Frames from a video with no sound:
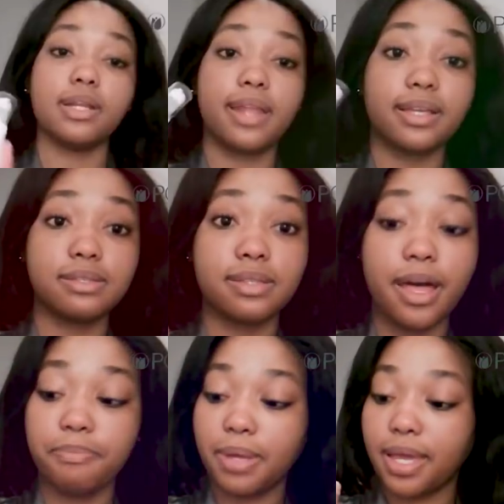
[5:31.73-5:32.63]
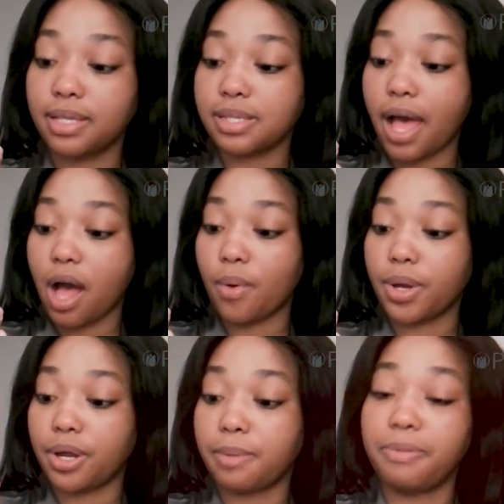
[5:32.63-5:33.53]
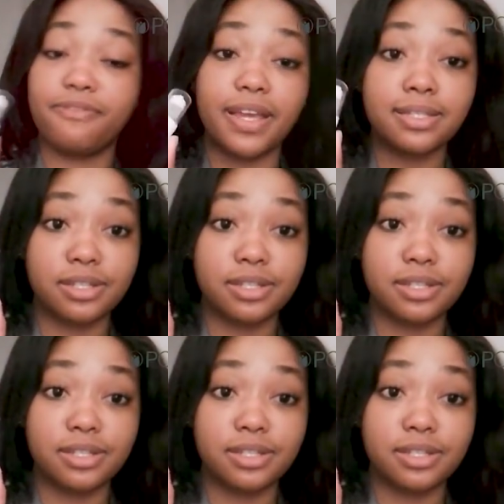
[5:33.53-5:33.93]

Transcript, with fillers: Next up is our perfecting